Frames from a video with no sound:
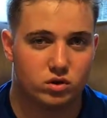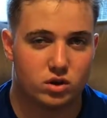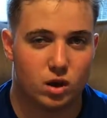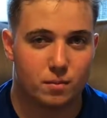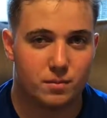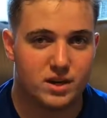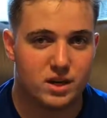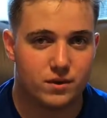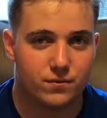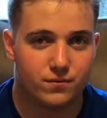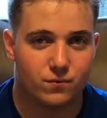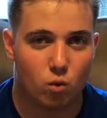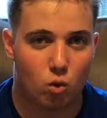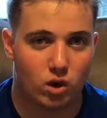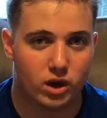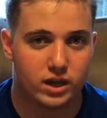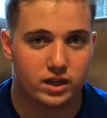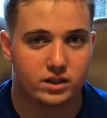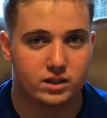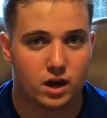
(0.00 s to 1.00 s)

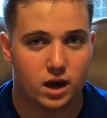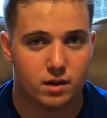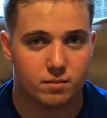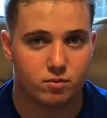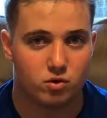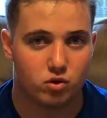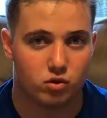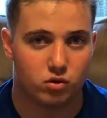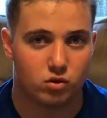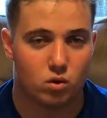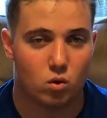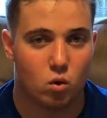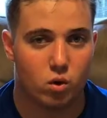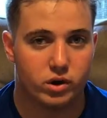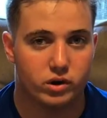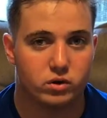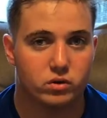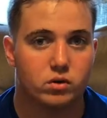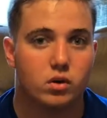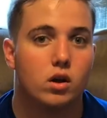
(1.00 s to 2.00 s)
WD-40 type
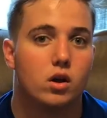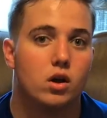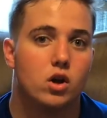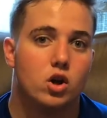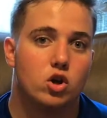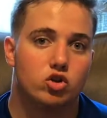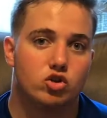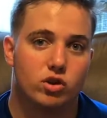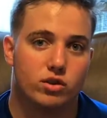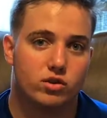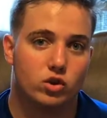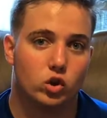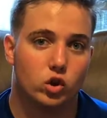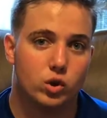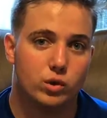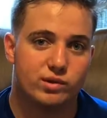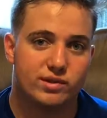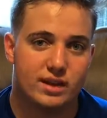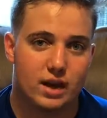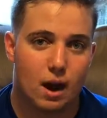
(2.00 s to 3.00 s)
oil just to
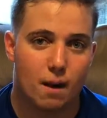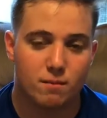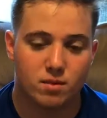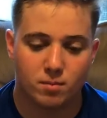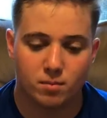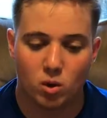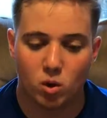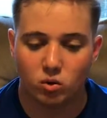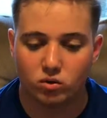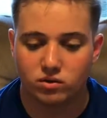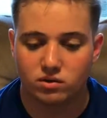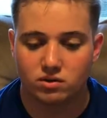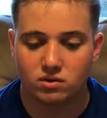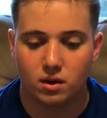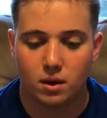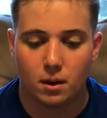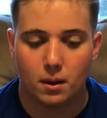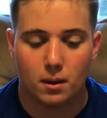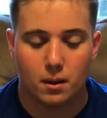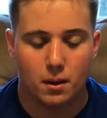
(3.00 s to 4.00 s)
loosen up the bolts.